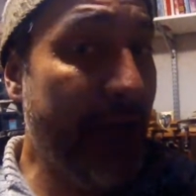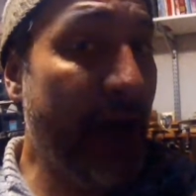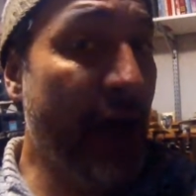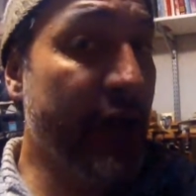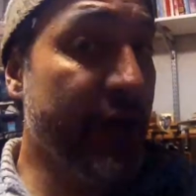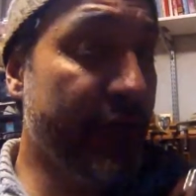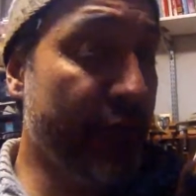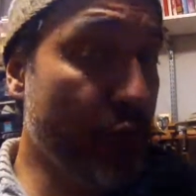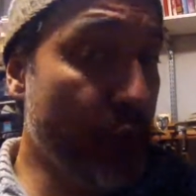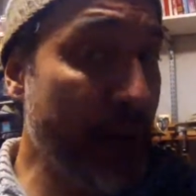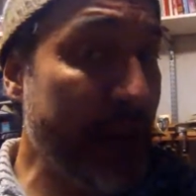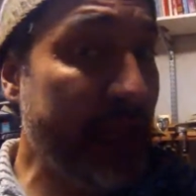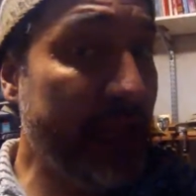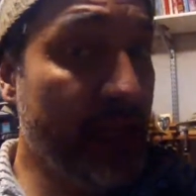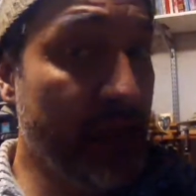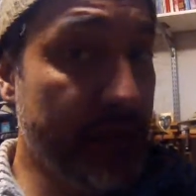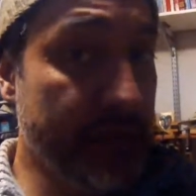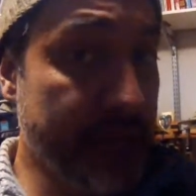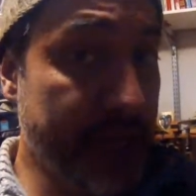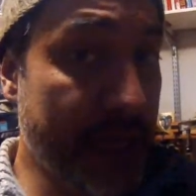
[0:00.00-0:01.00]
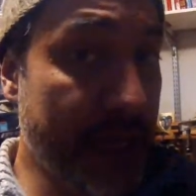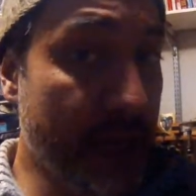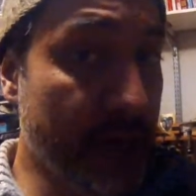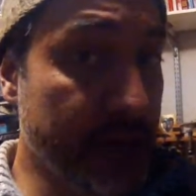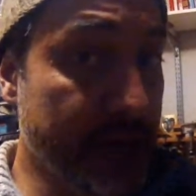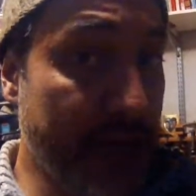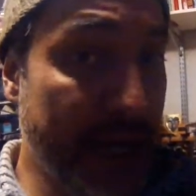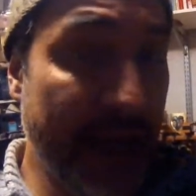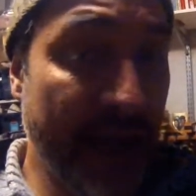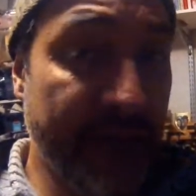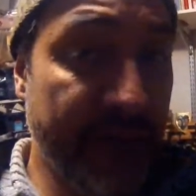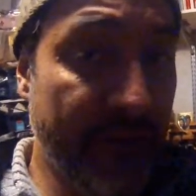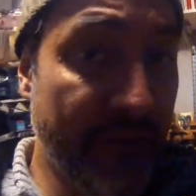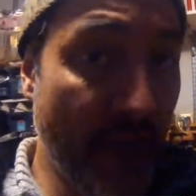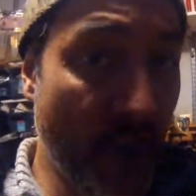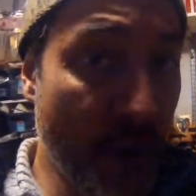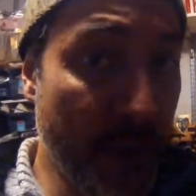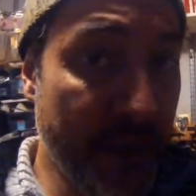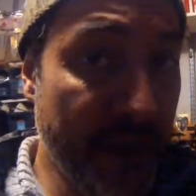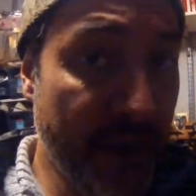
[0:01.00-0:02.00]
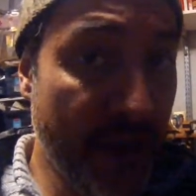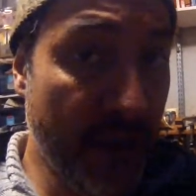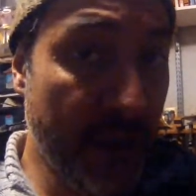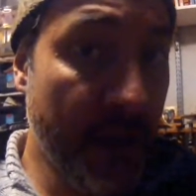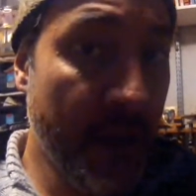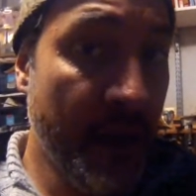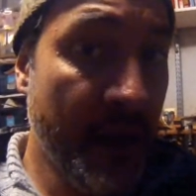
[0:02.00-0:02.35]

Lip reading: out of regular saddles that have foam in them.